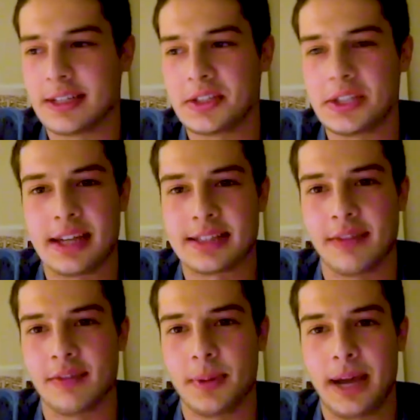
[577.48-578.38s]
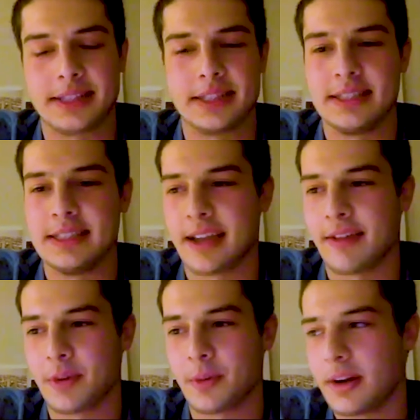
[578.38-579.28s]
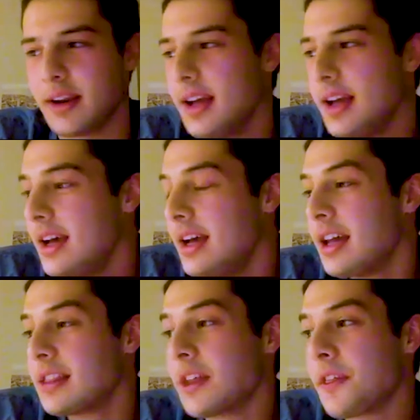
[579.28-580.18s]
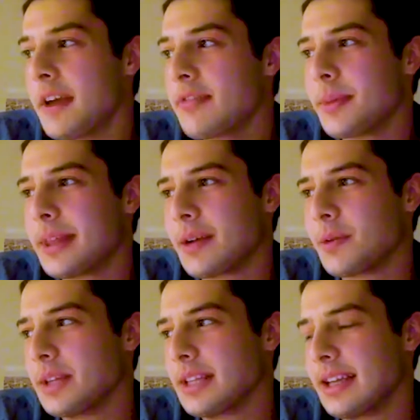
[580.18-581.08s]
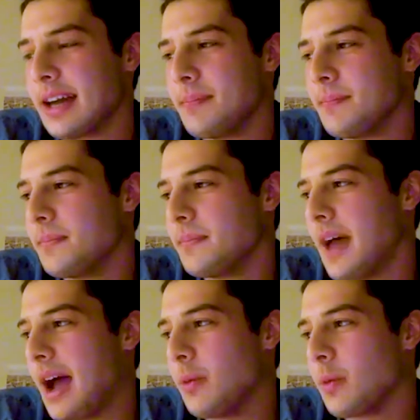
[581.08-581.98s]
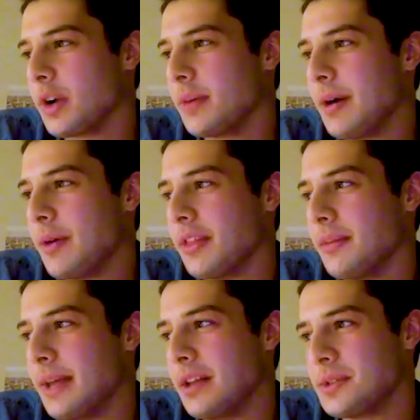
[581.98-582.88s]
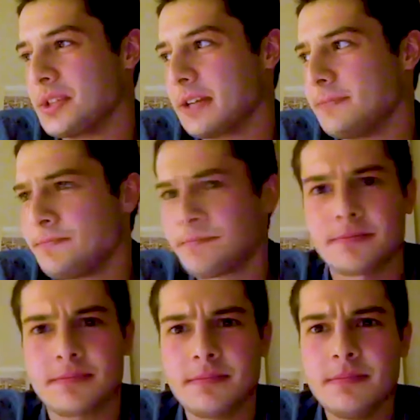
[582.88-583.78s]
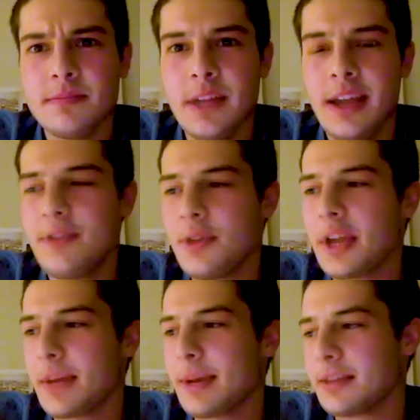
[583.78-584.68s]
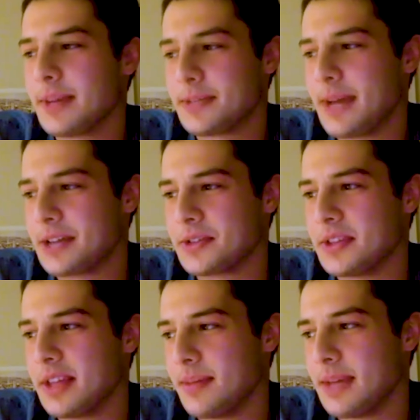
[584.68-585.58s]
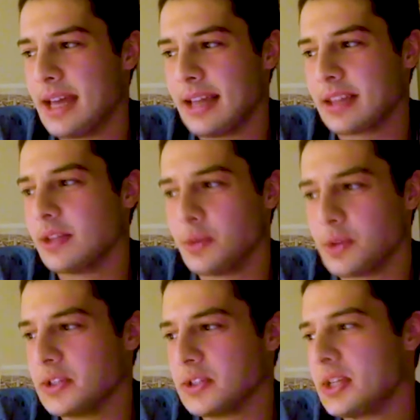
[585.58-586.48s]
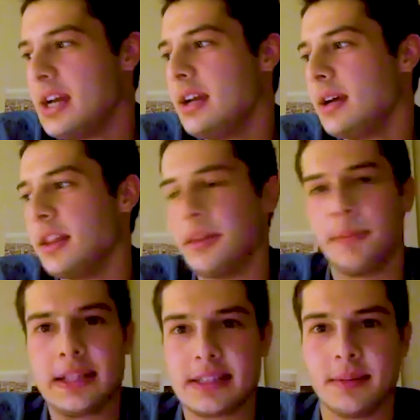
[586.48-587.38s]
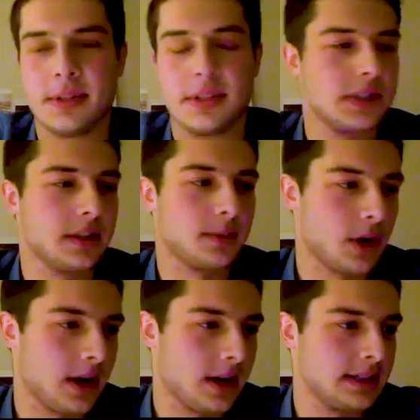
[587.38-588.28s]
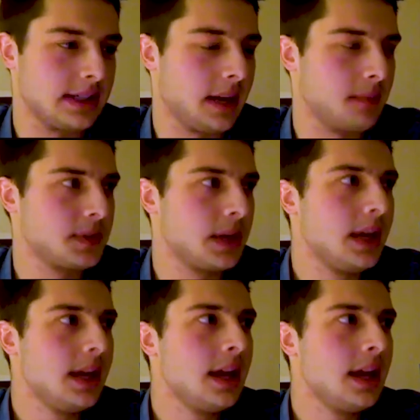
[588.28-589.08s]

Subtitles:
does. He has every pass. He sees everyone. The thing for me that really I worry about with LaMelo is if you think about the best passers in the NBA, like the Lukas, the Ben Simmons, the LeBron types,